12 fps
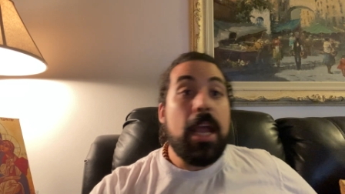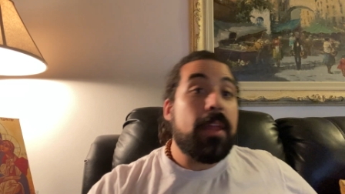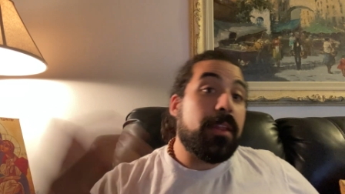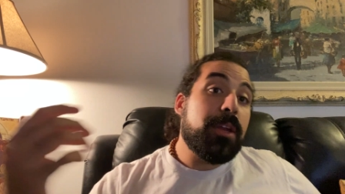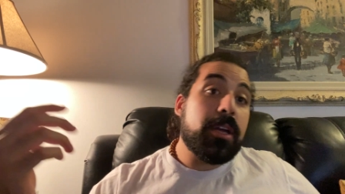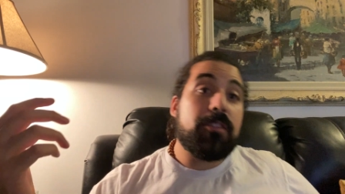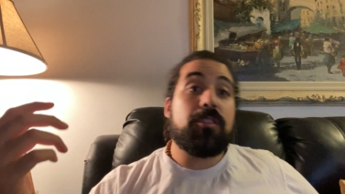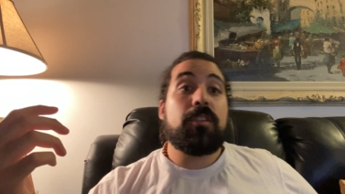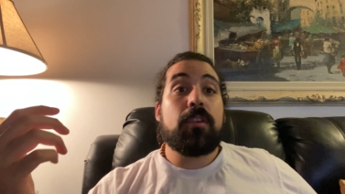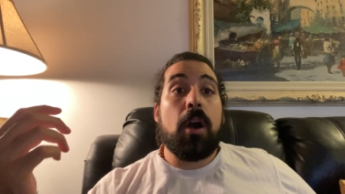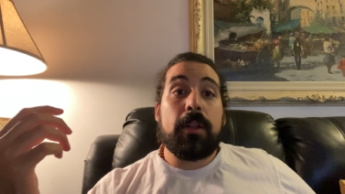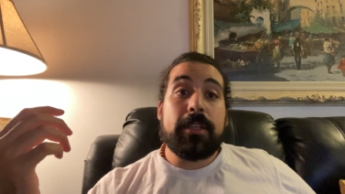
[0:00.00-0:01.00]
And then you get
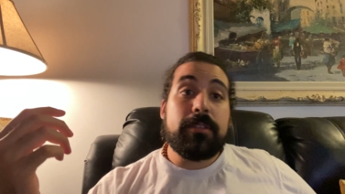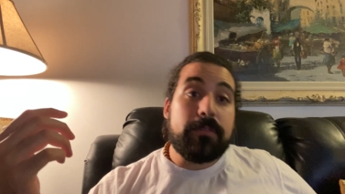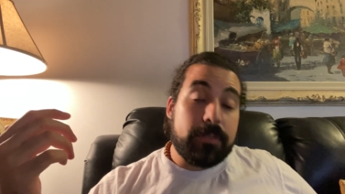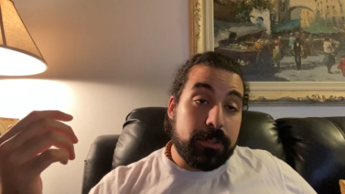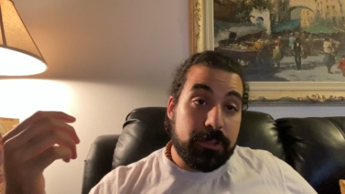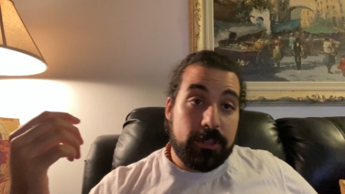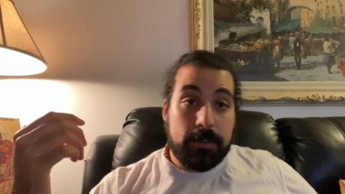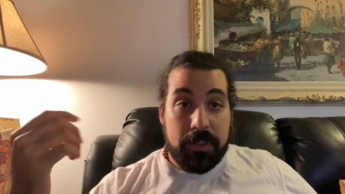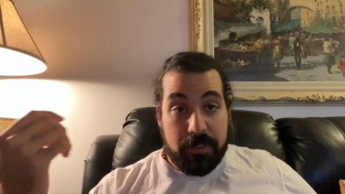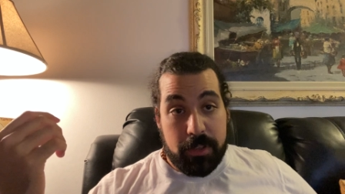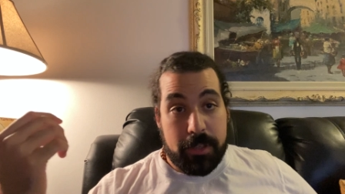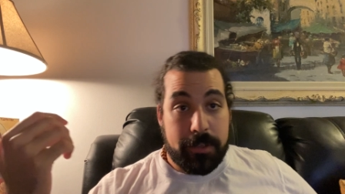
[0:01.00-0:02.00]
Scotland versus
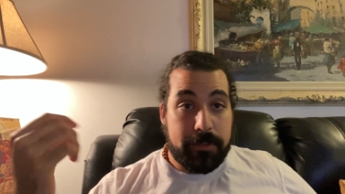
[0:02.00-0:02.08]
Switzerland.